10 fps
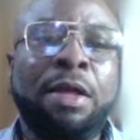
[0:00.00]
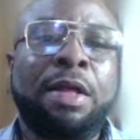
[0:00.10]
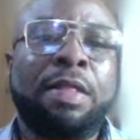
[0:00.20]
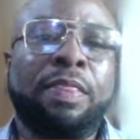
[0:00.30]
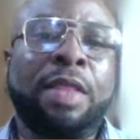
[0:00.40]

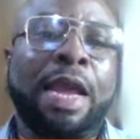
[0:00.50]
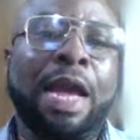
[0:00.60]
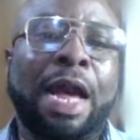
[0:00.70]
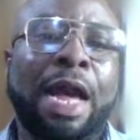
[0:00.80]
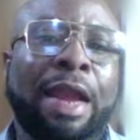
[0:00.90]
they are
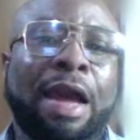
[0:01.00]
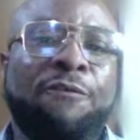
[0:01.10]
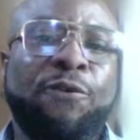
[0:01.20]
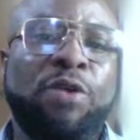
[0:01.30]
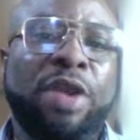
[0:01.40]
now
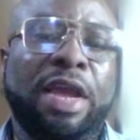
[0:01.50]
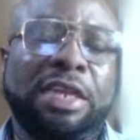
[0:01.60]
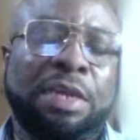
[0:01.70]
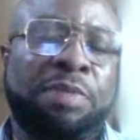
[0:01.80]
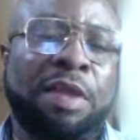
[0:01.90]
fully
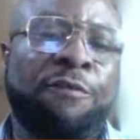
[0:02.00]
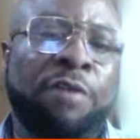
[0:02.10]
exempted from